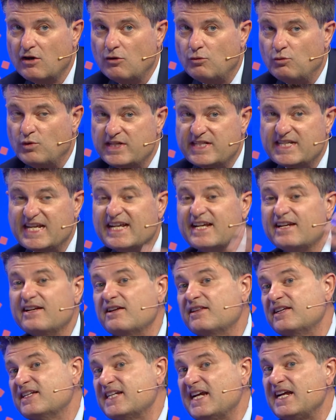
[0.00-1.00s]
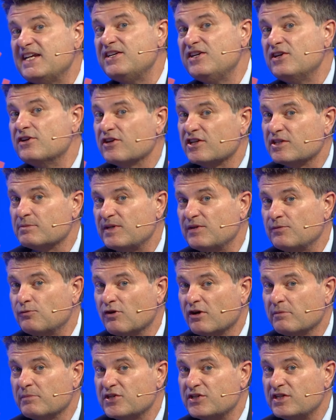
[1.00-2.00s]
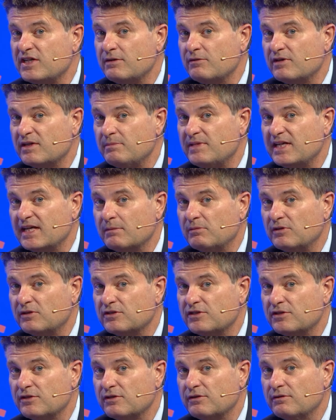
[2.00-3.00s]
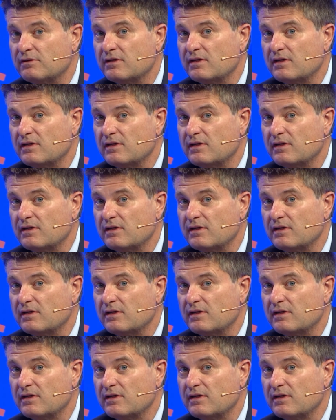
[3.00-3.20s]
would take another 10 years before a machine would be able to